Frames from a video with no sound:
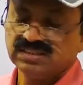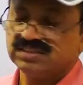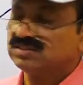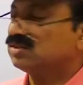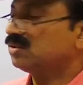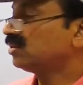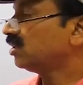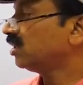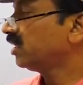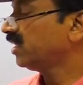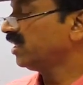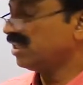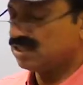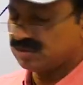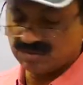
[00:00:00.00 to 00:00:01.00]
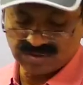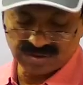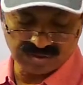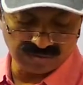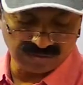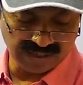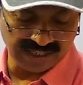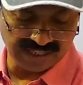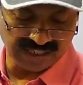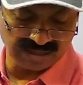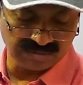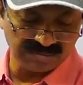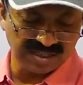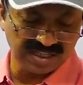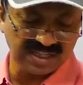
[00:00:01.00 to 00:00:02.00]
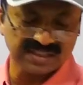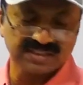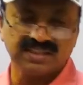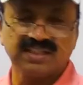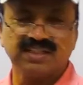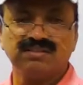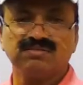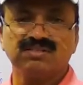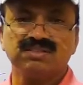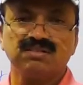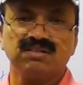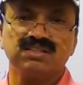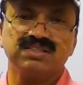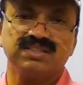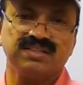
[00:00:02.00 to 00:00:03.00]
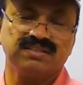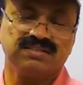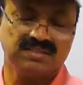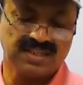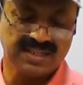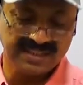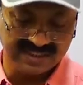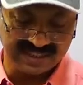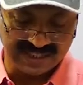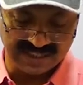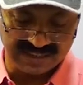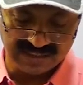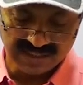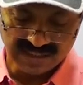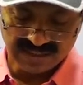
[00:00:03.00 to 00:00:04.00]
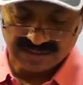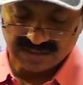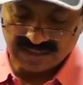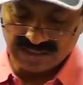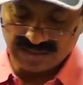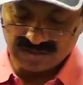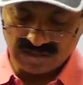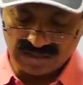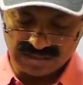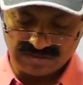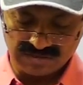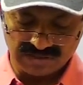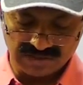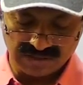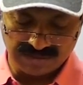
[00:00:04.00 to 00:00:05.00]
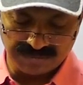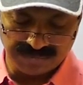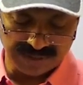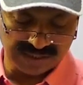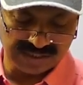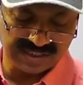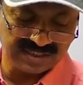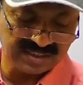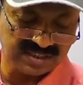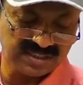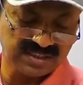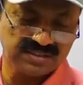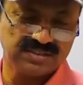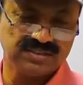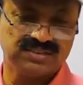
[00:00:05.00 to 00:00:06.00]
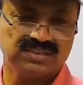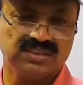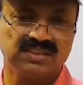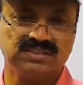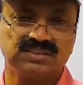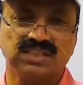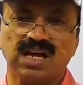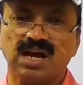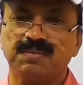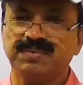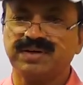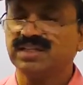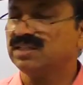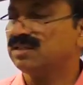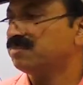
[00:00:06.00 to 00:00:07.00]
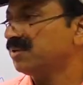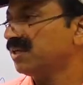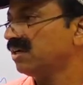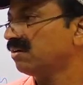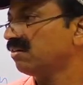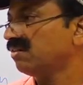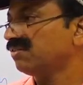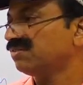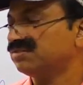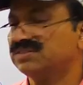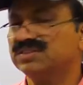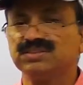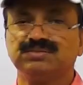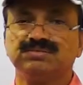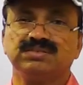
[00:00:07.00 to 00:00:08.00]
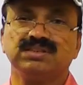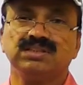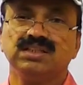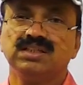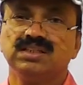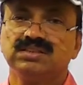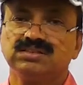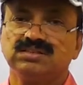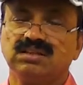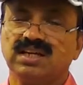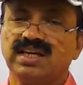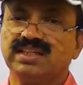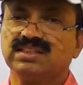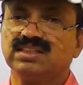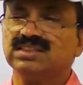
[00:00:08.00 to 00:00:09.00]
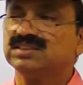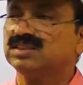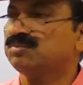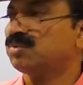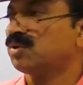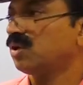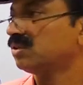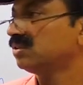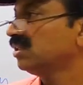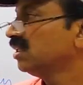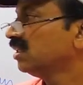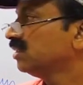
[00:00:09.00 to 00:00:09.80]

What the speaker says: So 30 years once only it can be, like that it was all said. Like that, that is also one of the important these things happened in the period of this one. So like this he brought.